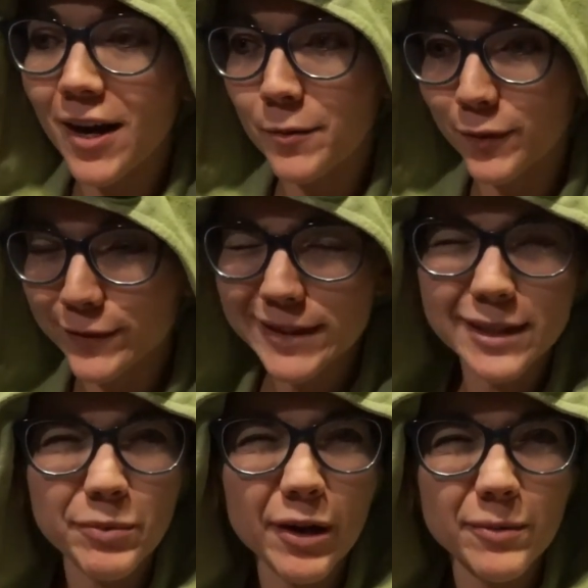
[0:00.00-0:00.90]
I'm
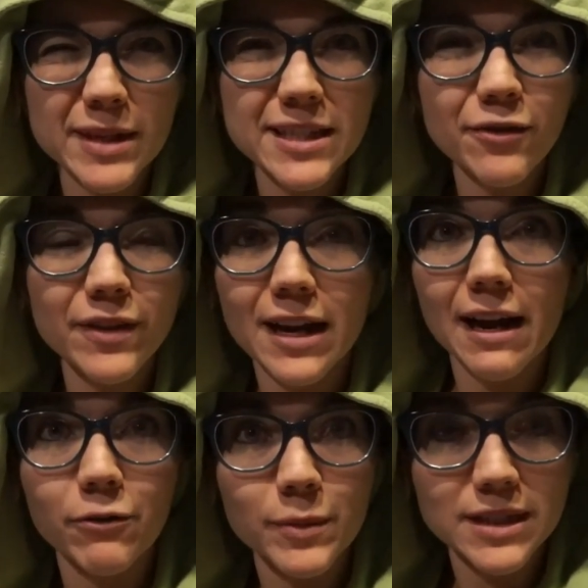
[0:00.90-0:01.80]
really proud of myself that I
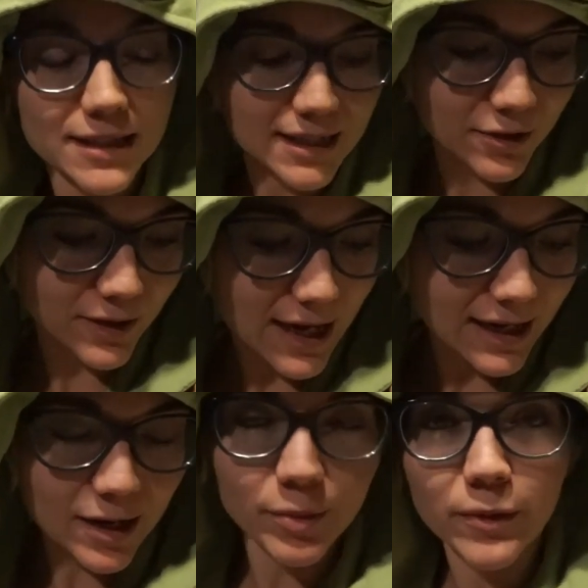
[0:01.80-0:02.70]
haven't missed a single day
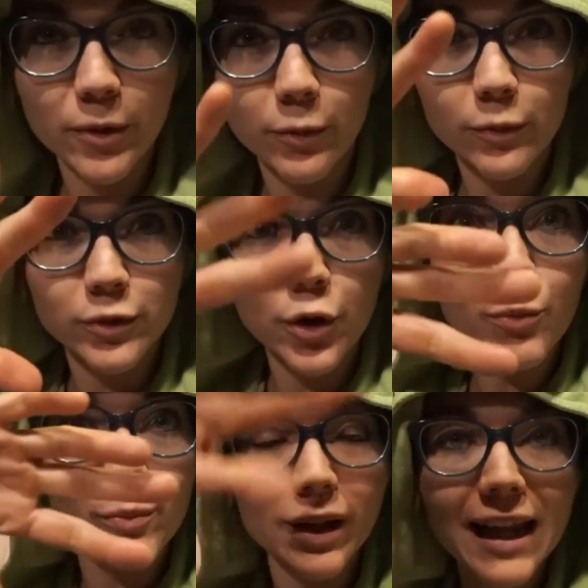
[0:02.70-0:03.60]
and I
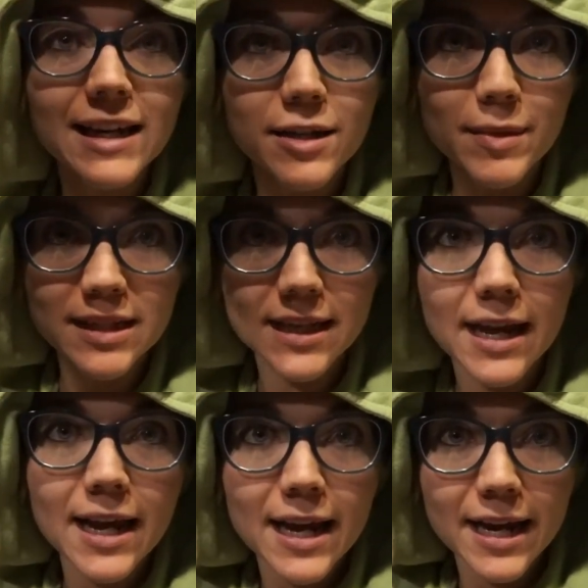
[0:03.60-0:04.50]
don't plan to miss
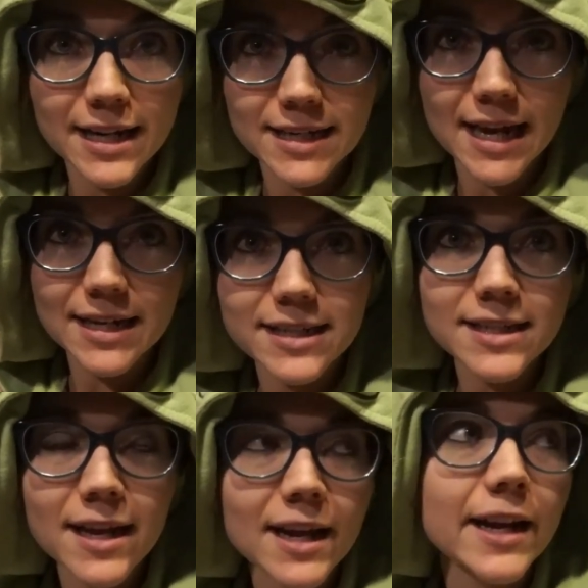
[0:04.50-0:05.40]
any
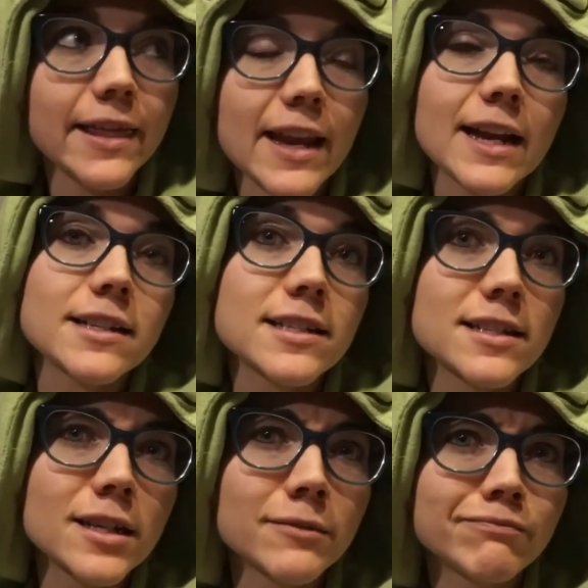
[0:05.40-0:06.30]
days in the
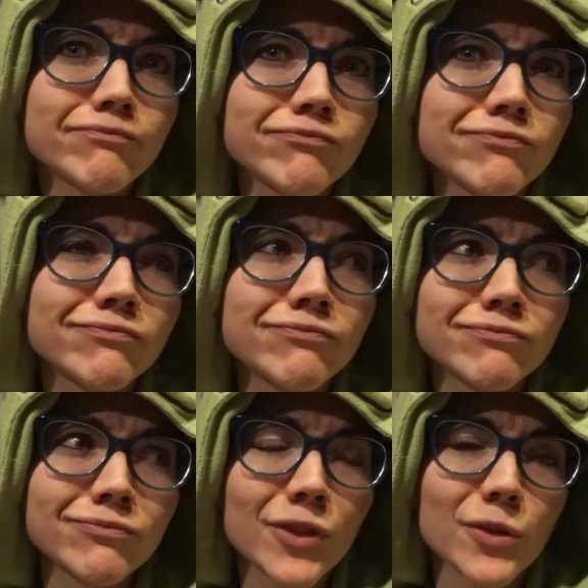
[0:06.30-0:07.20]
next
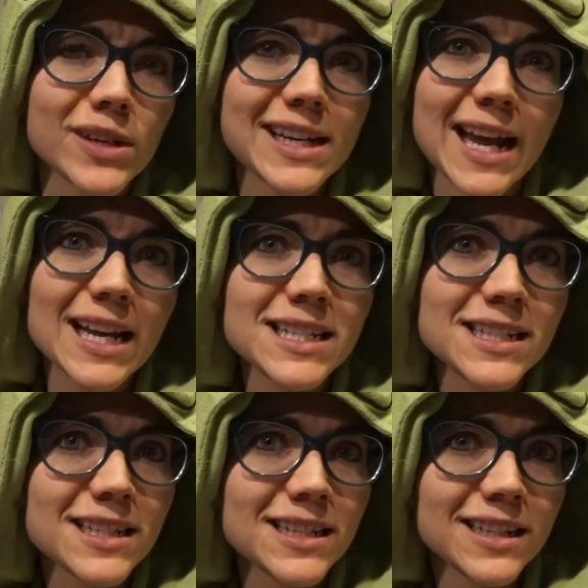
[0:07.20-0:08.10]
three
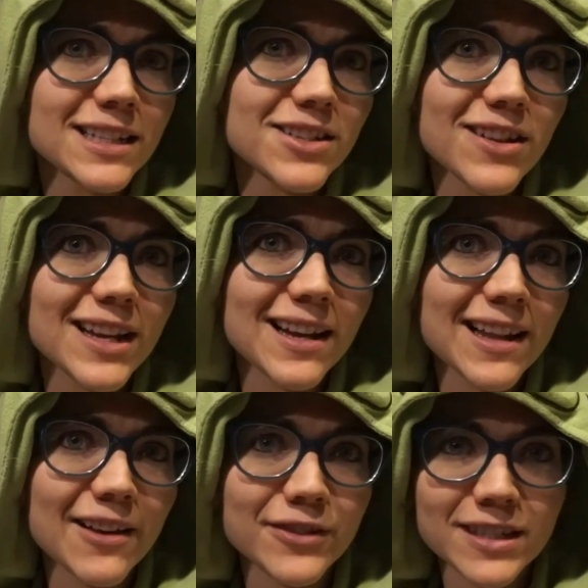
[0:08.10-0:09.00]
days. That's all I got
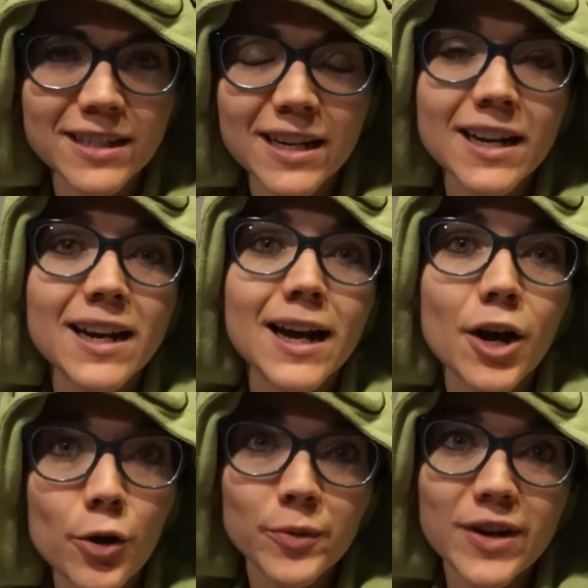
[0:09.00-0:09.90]
left.
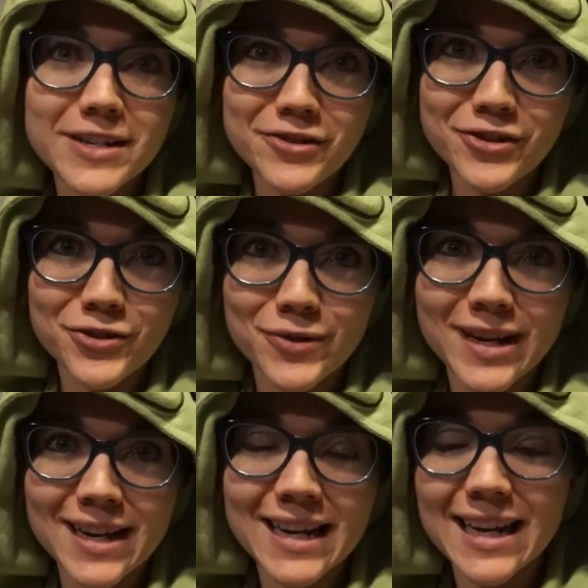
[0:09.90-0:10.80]
Hope you guys are
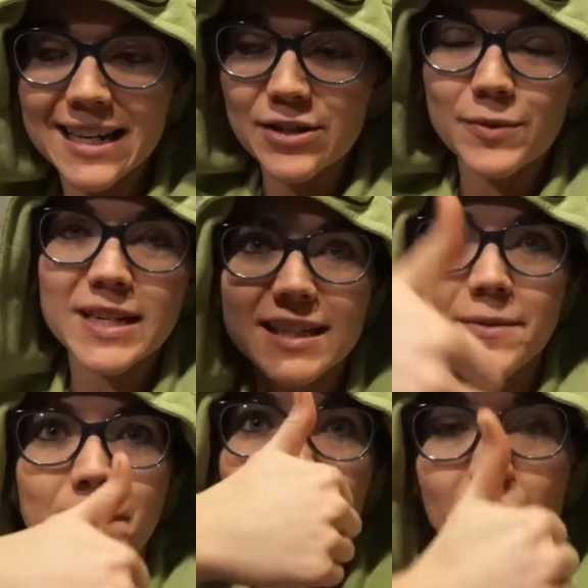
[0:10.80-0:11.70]
enjoying. As always,
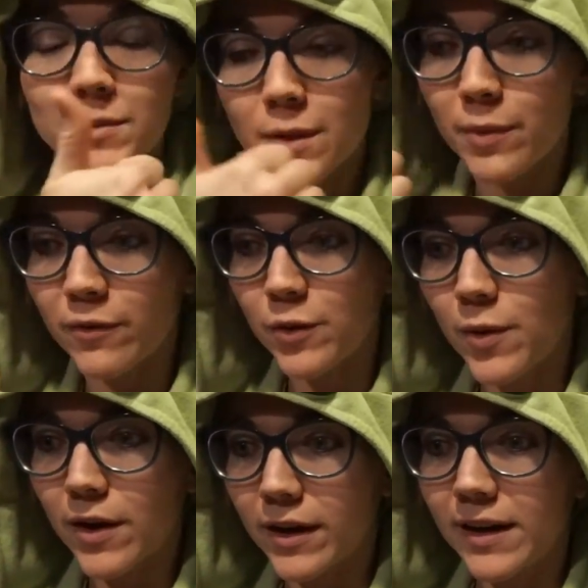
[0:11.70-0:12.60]
thumbs up if you
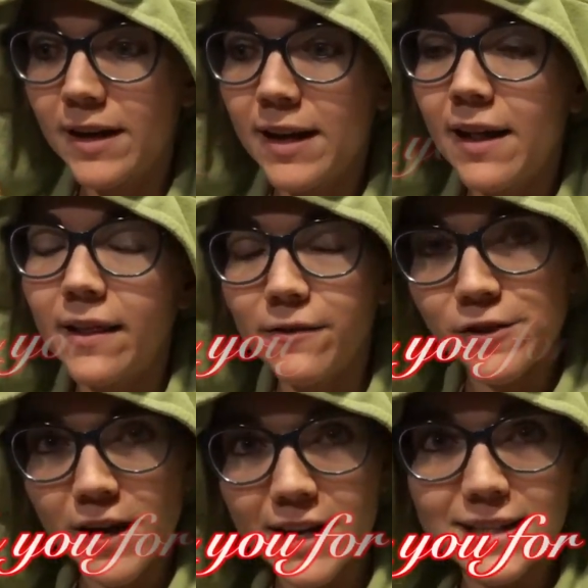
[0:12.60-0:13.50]
are. Love
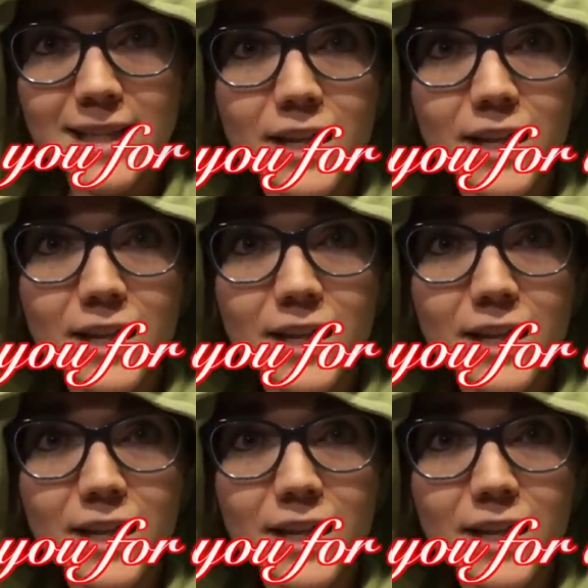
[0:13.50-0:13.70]
you guys.